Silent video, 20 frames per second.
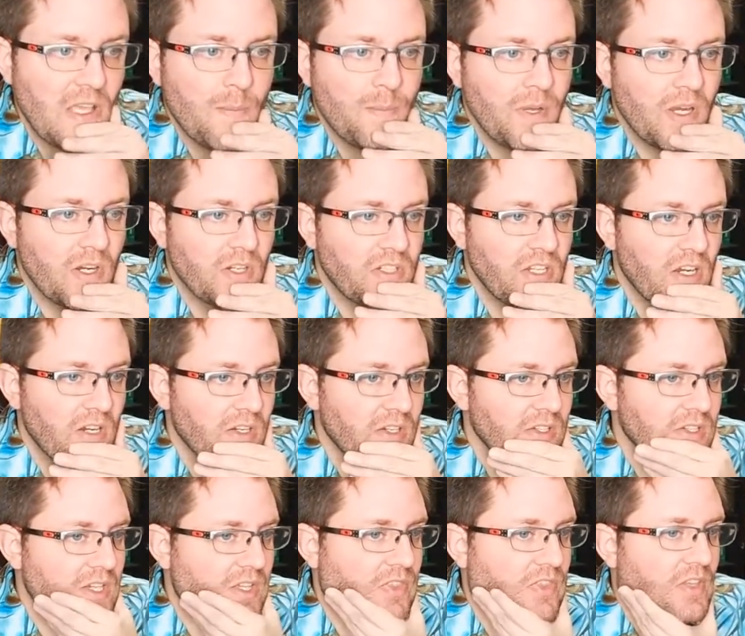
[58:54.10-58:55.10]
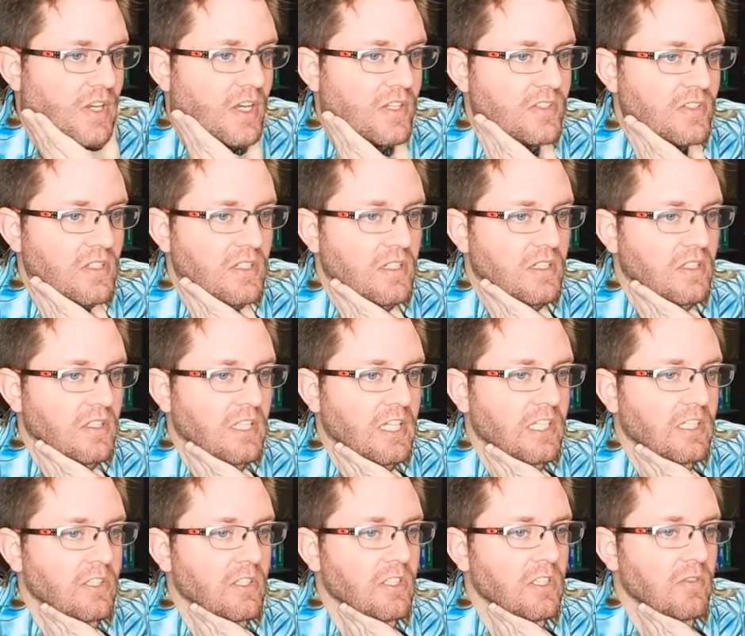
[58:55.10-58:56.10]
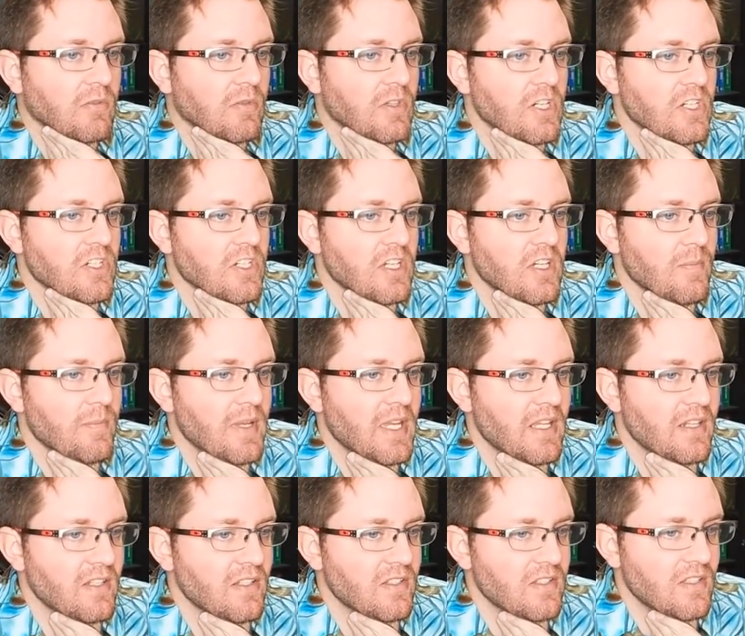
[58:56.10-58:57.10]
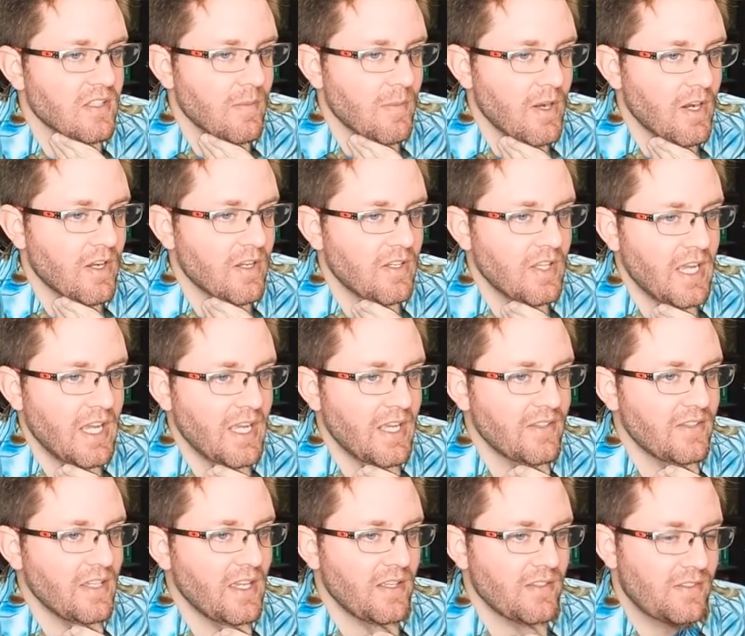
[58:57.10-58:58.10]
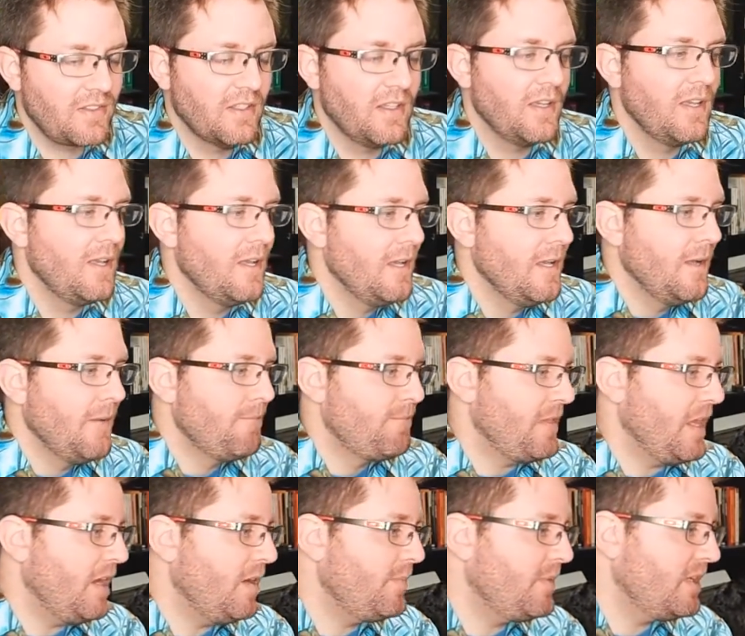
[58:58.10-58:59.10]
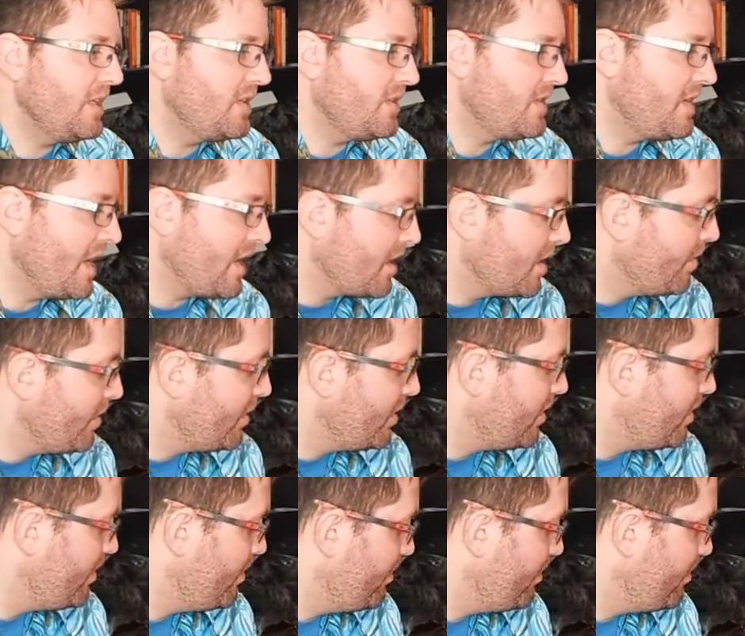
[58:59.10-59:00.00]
Paraterran, thoughts on the likelihood of Russia abandons the American ISS? That would be a terrible